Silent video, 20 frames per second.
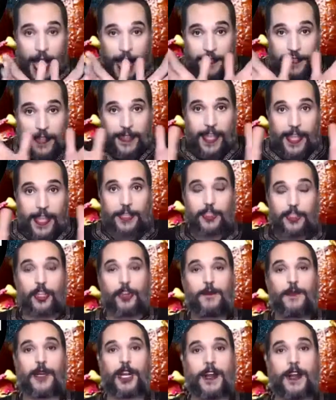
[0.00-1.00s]
and then let
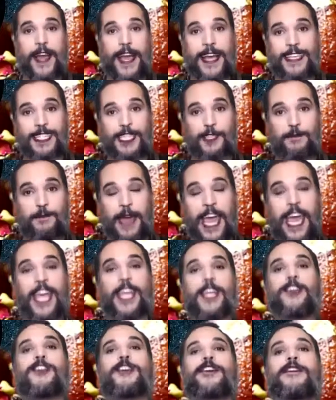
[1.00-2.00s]
Jupiter
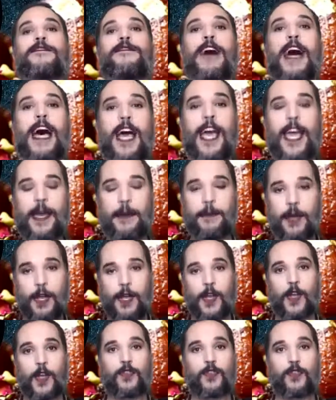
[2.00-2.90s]
expand your vibe